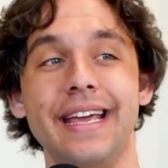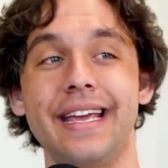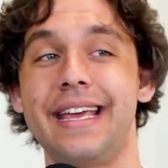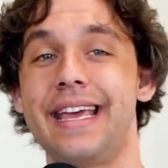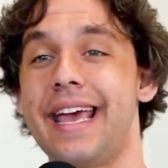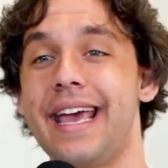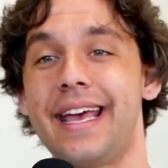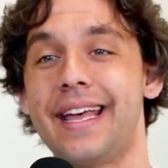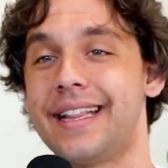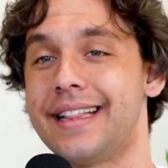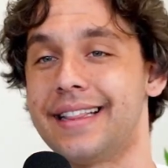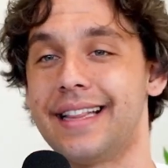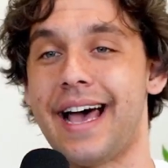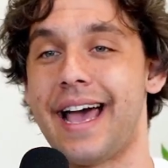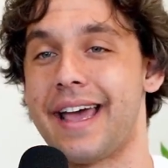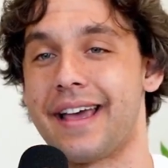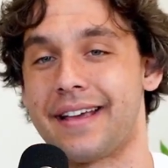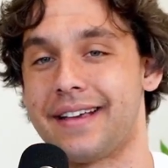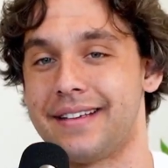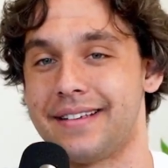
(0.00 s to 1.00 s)
get
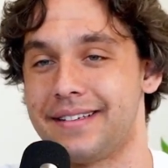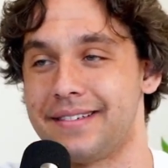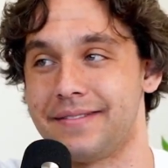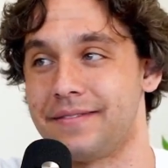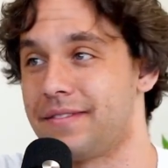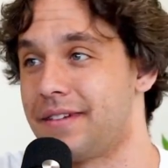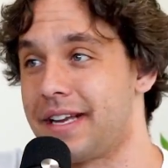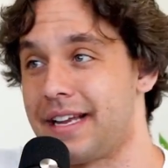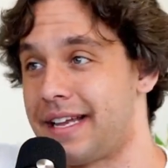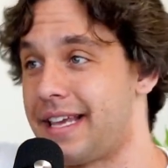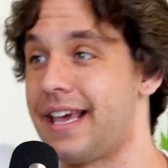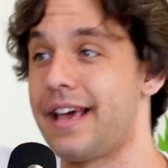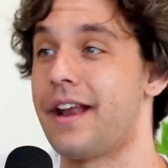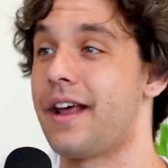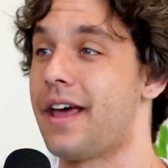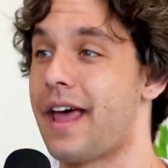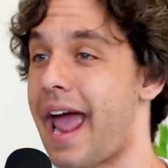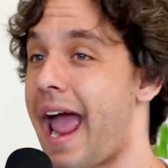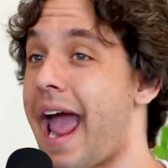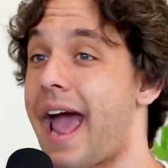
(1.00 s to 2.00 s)

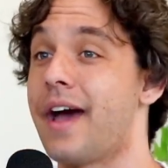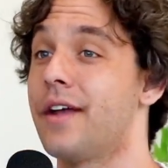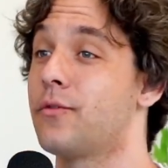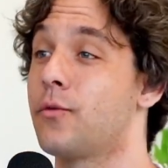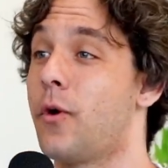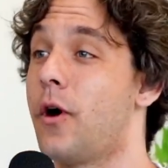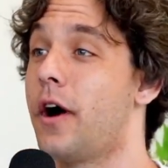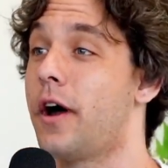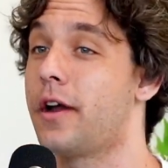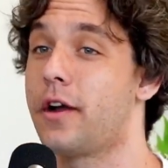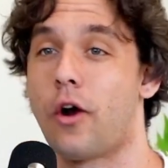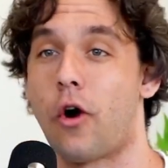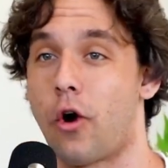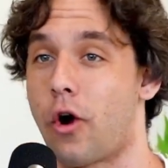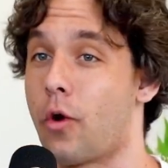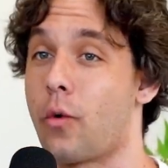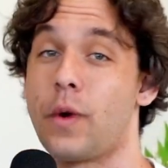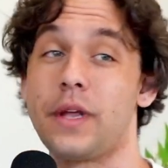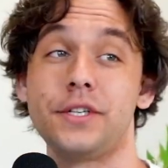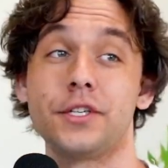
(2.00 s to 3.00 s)
a and one,
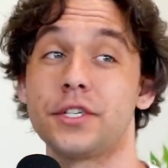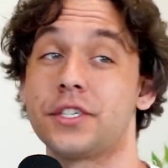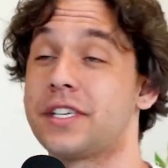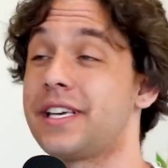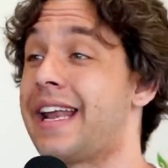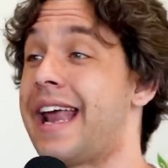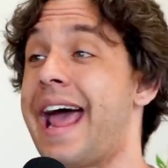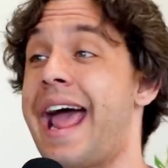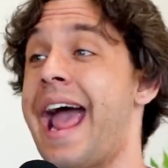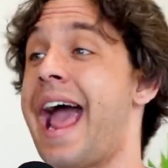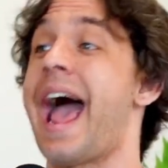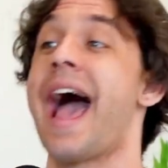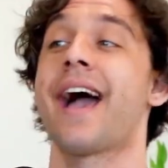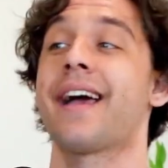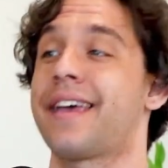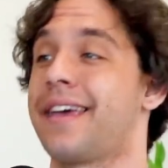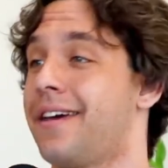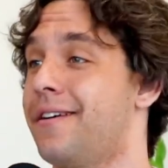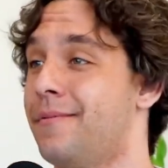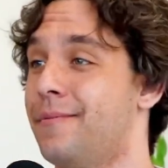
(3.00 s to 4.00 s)
or are we just going to
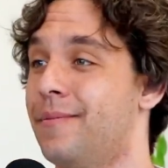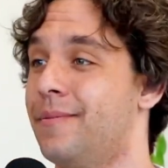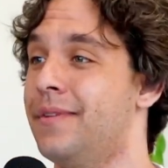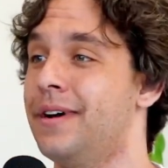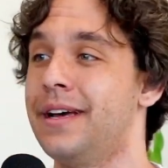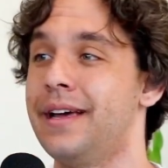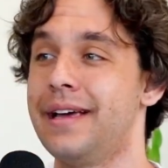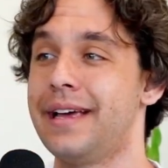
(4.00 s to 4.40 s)
hack him